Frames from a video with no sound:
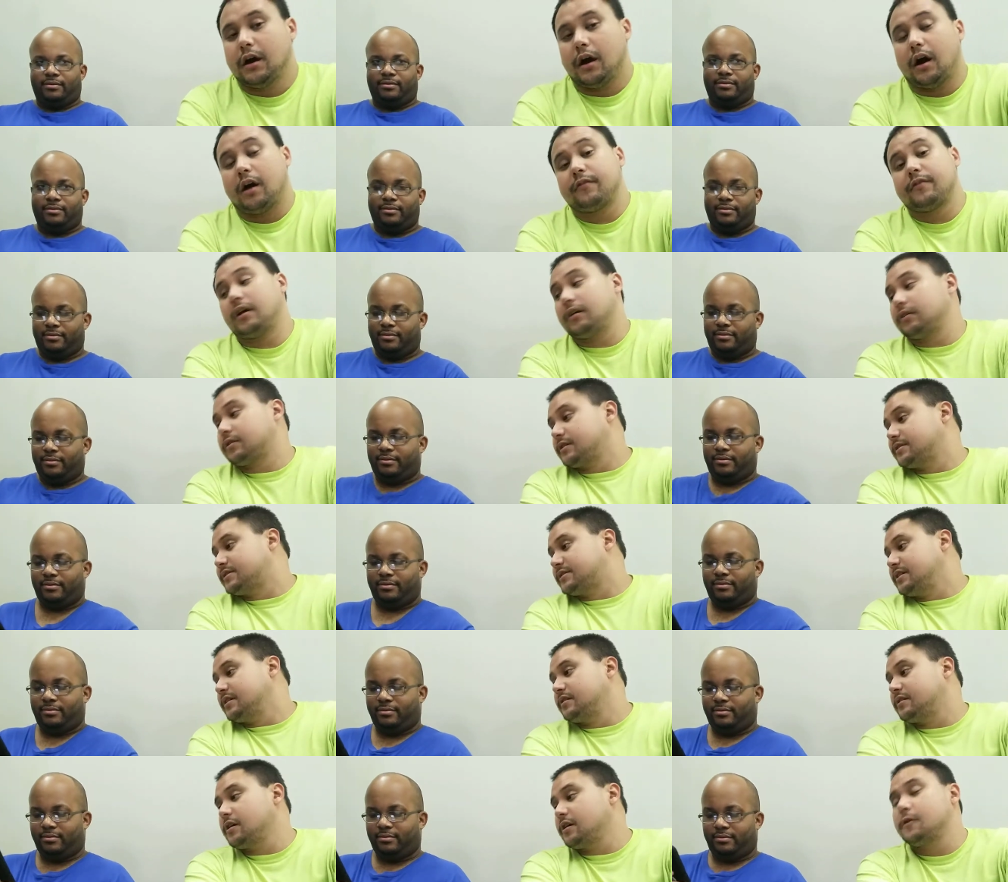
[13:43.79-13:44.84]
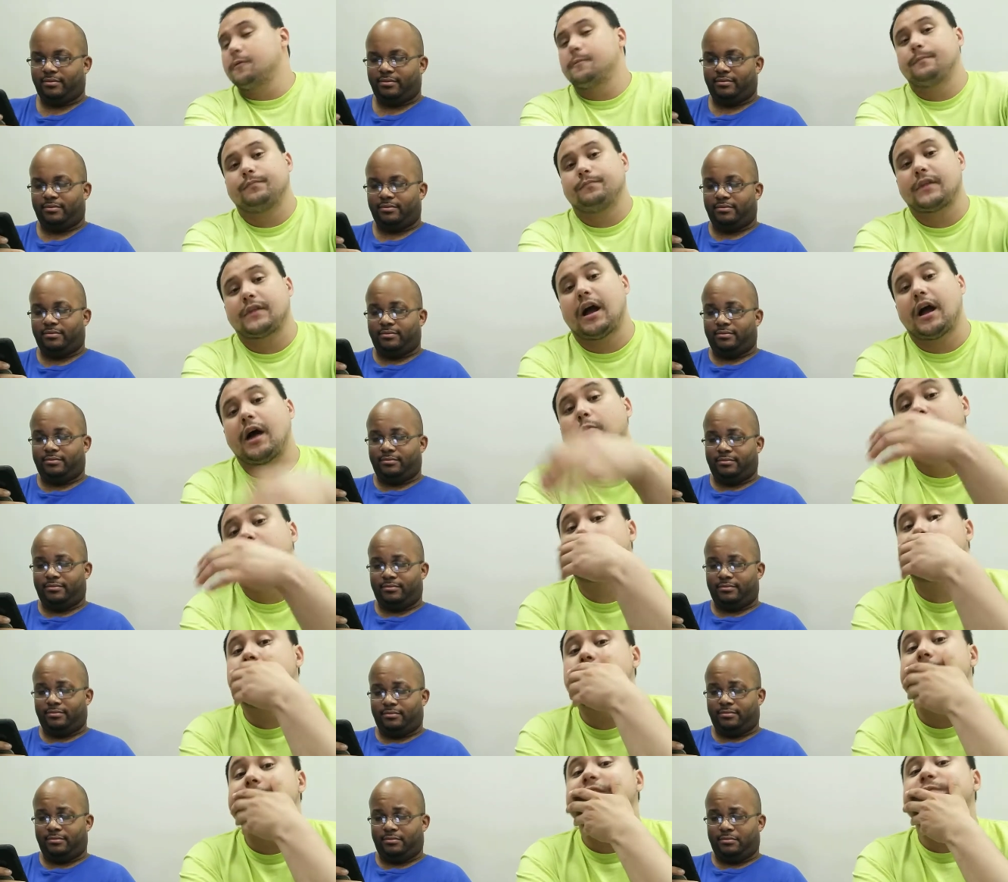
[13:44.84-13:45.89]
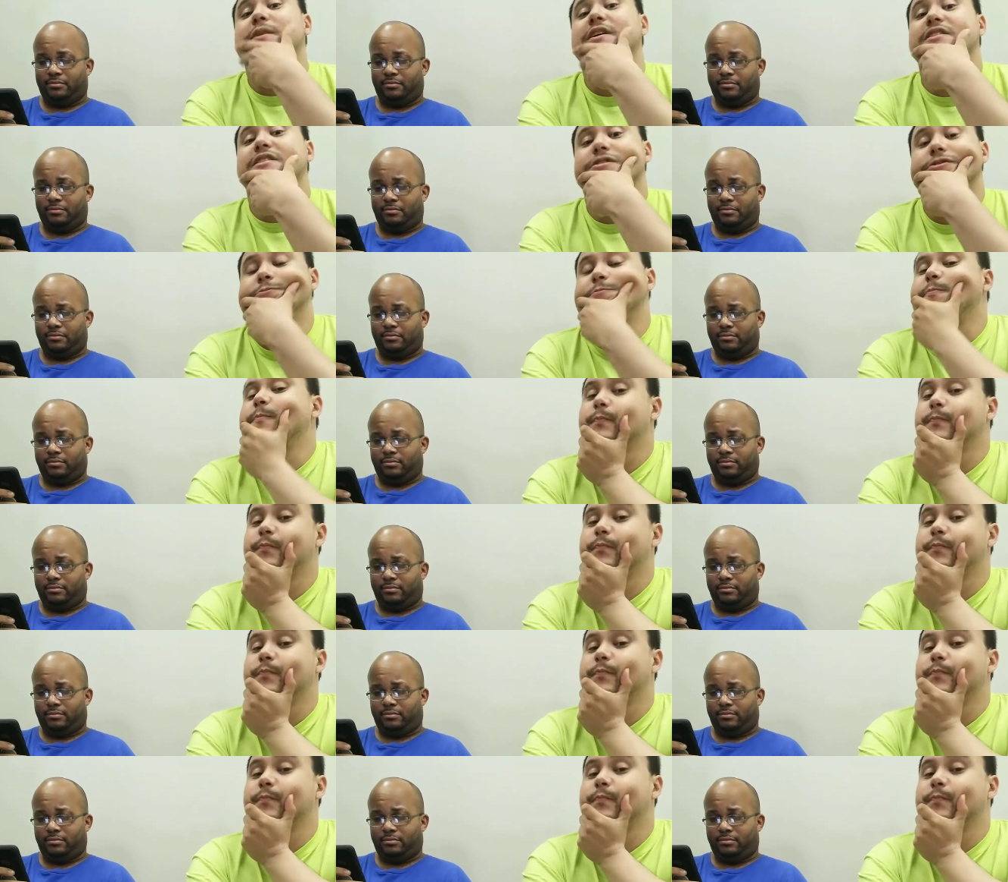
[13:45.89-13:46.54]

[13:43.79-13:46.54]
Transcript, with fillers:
Speaker 1: Overall considered, though, I will say this much.